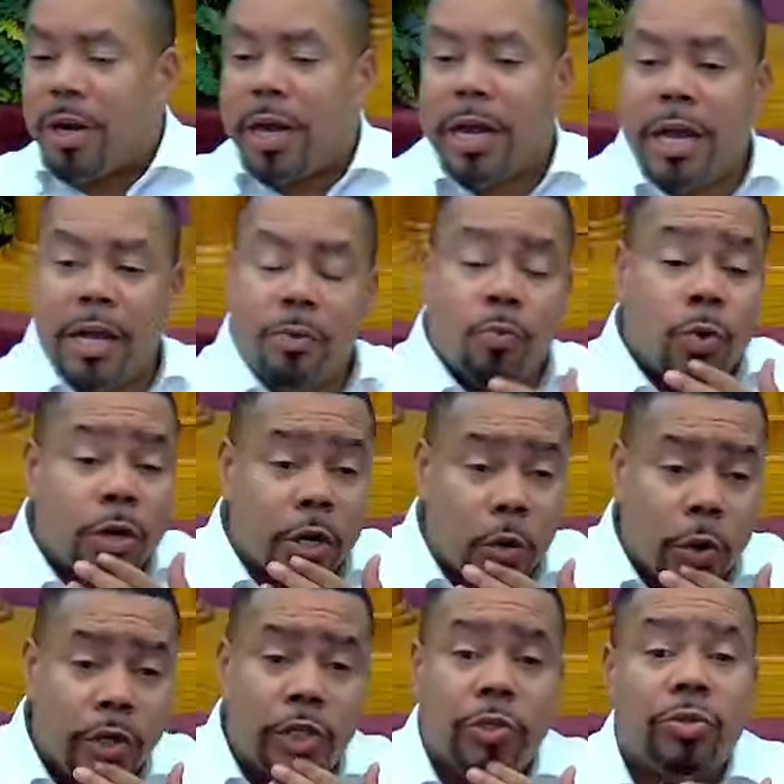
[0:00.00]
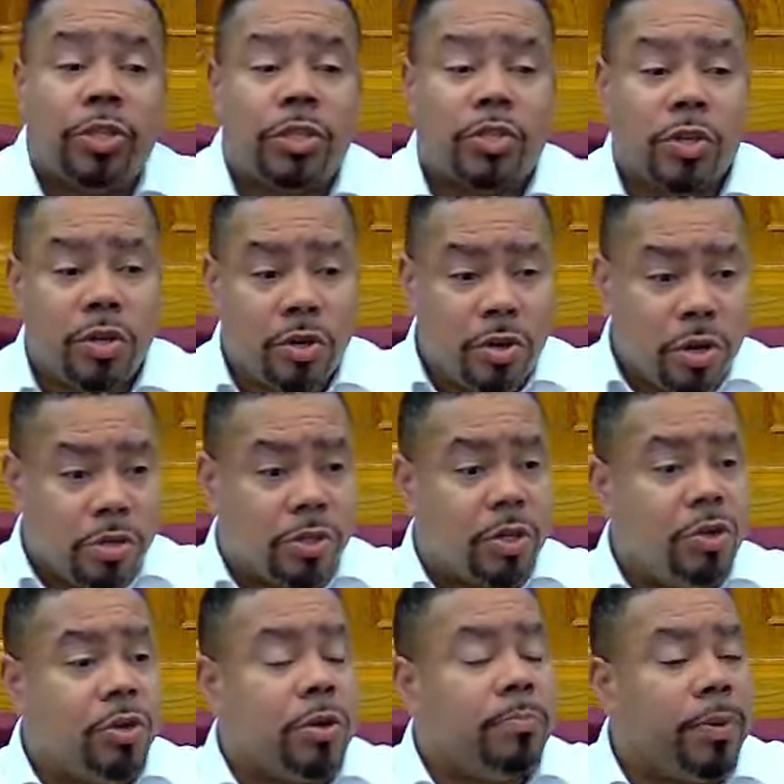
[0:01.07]
8. We're going to, just so you know, so
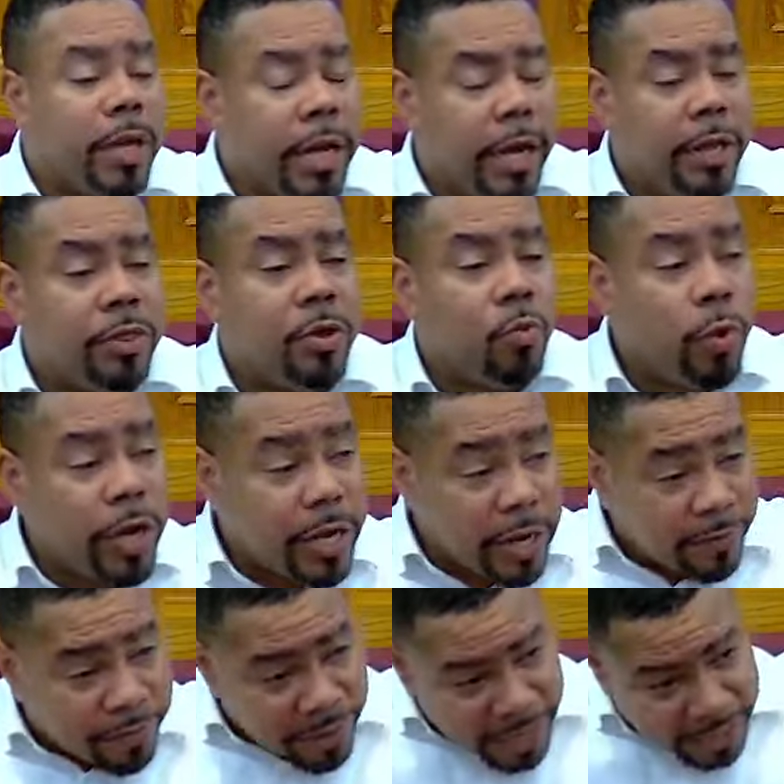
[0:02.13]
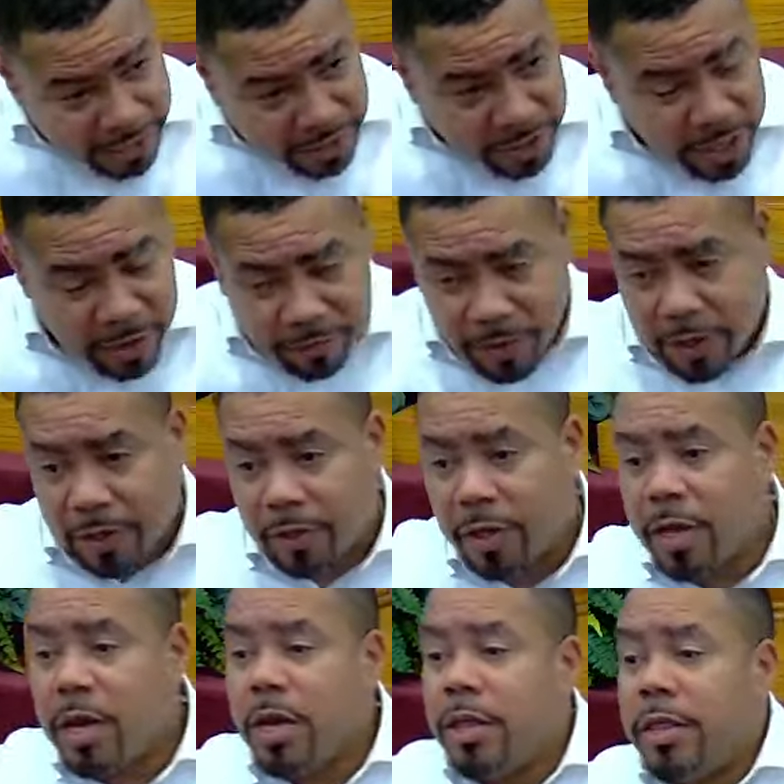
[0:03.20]
you can plan, the week of Thanksgiving.
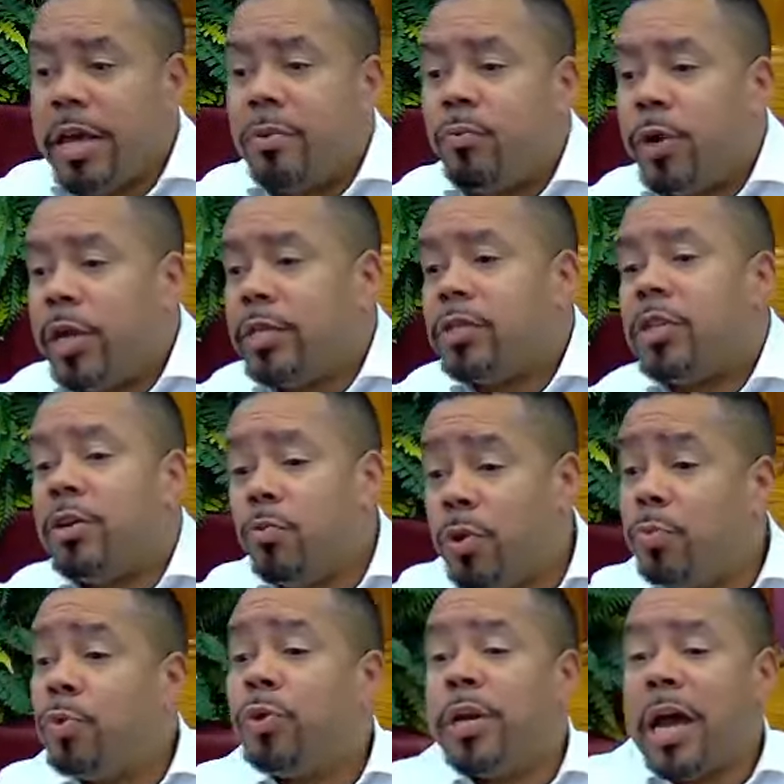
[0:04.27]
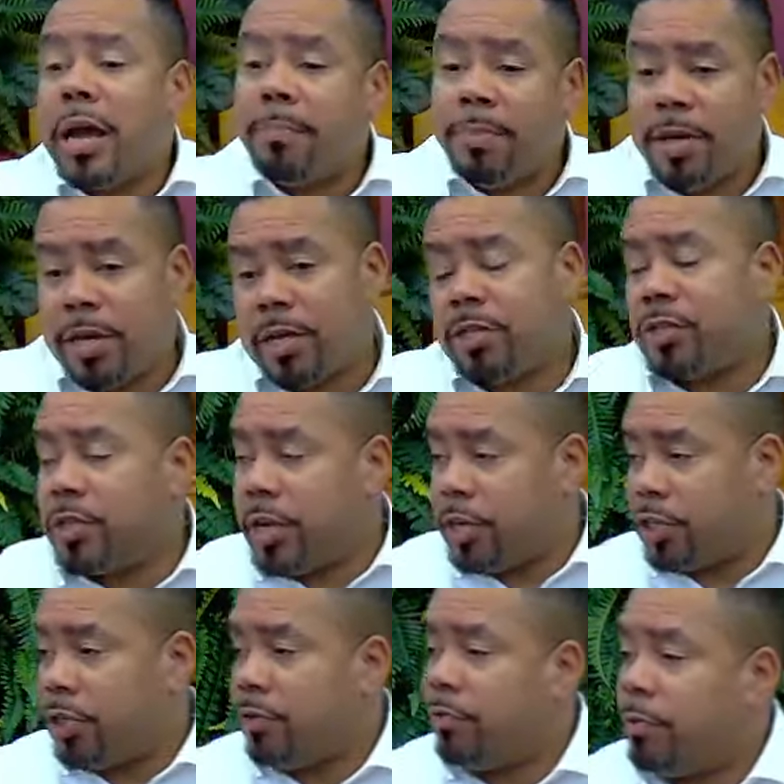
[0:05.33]
That Wednesday, we will not be in
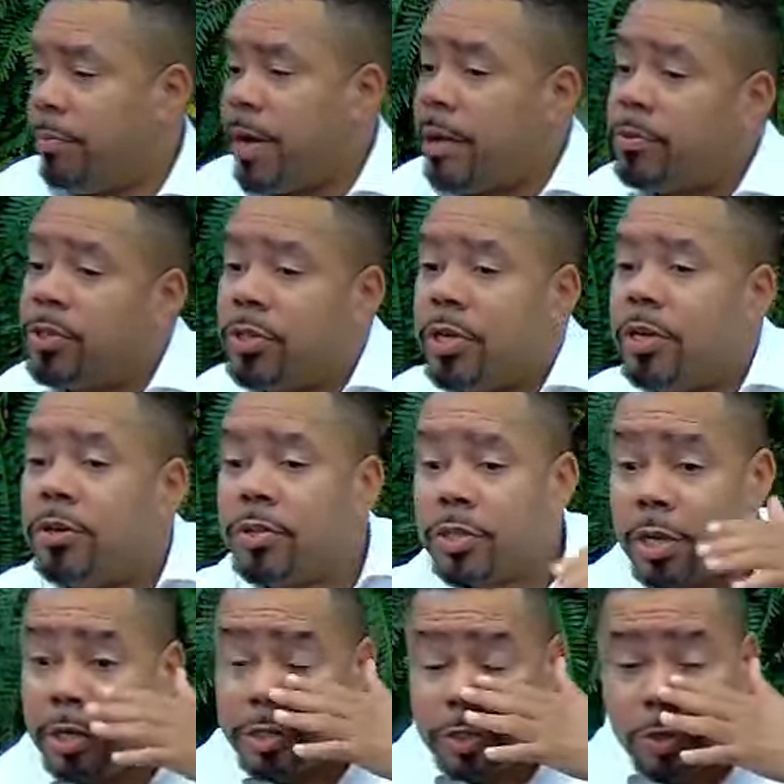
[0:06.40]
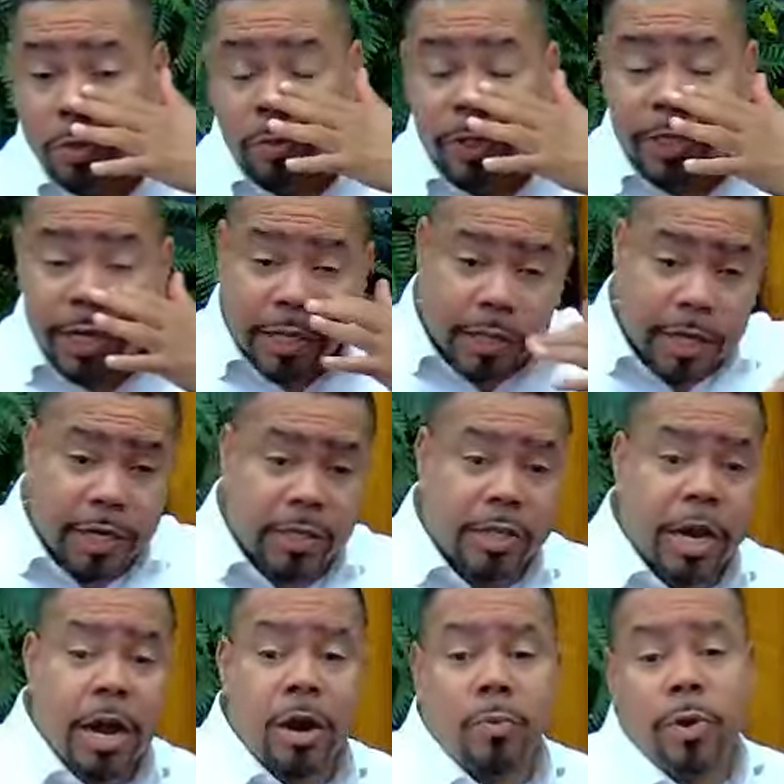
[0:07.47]
session for Bible study or Sunday school. We take that
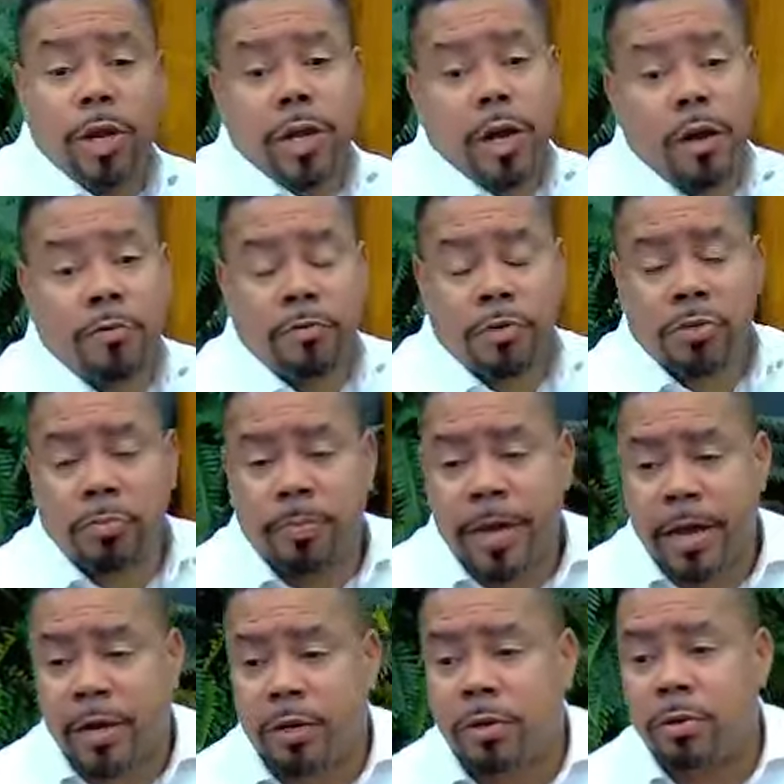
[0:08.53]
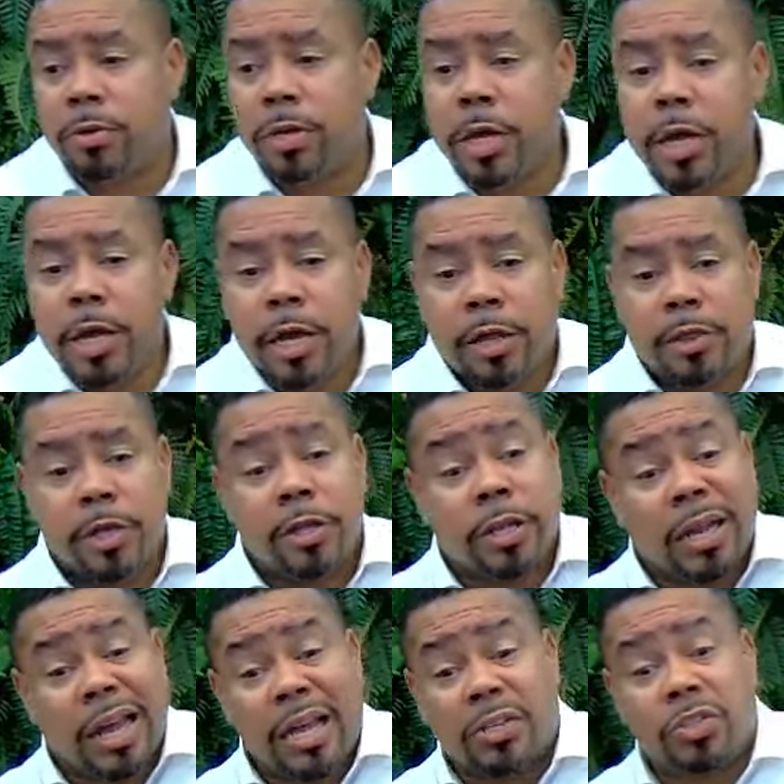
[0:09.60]
entire week off for sabbatical, and then the
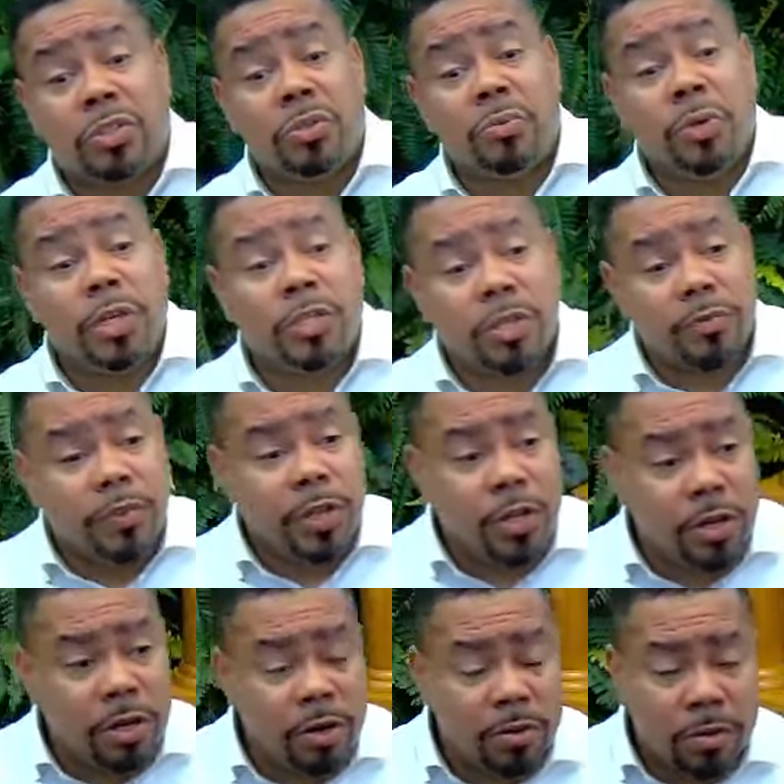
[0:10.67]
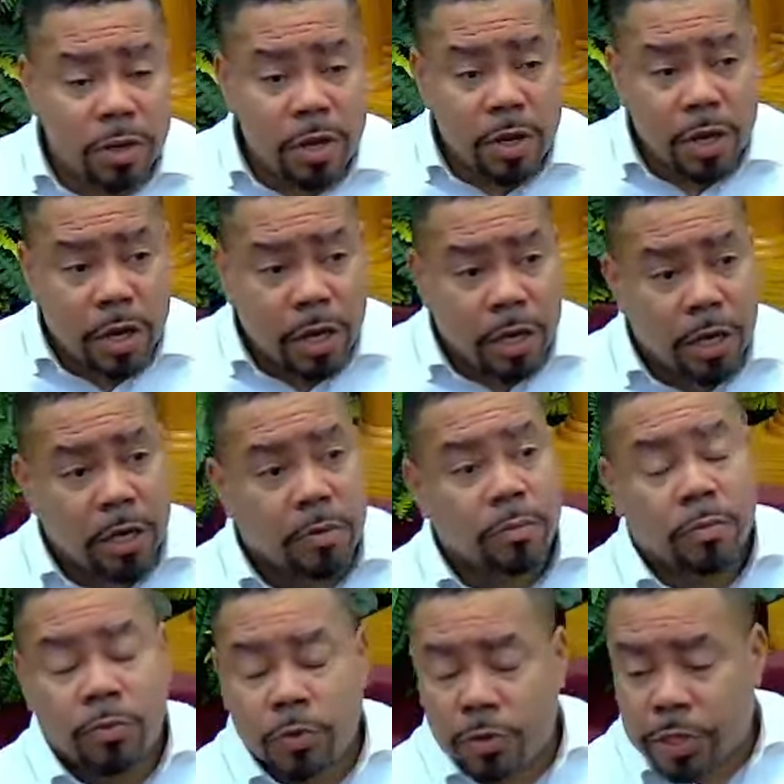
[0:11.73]
last two weeks of the year, uh,
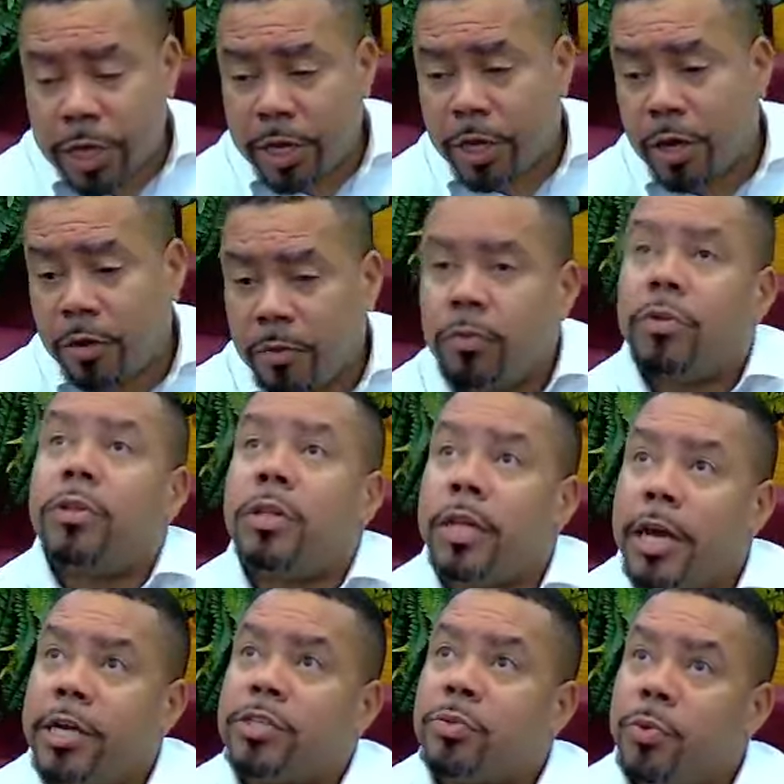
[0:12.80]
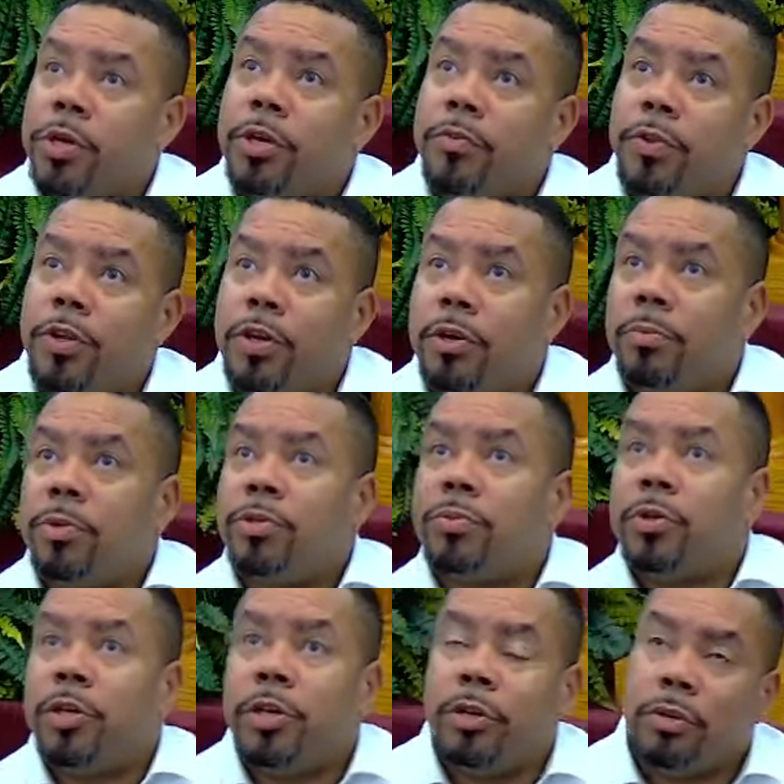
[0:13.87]
we'll take off, the last week of the year
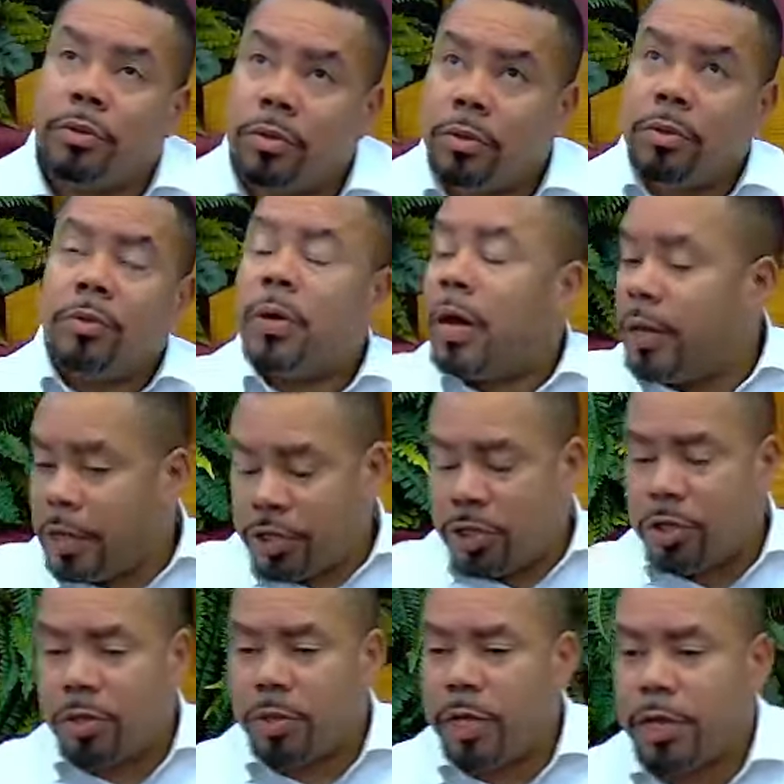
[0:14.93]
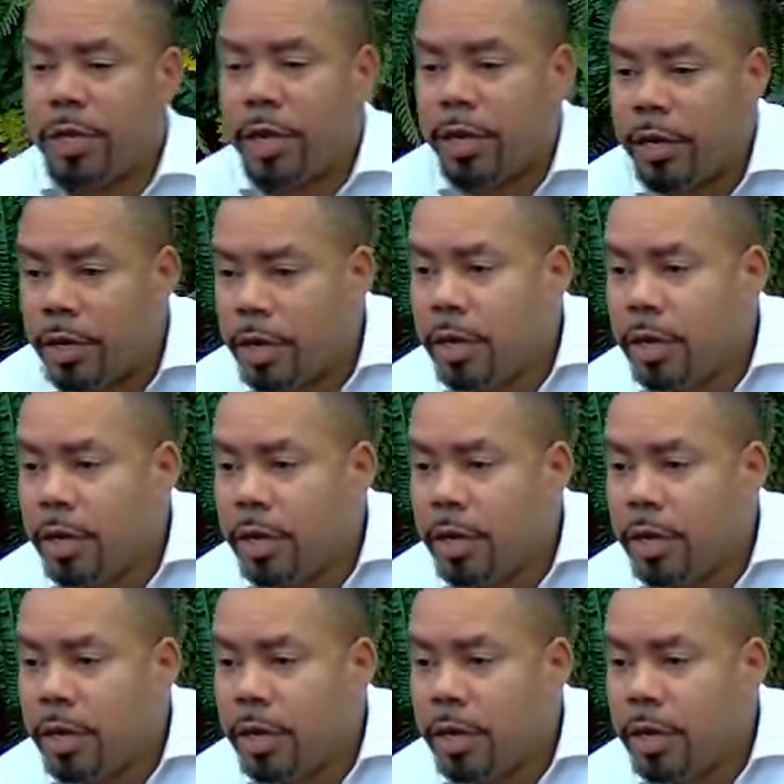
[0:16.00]
between, I'll let you know that date.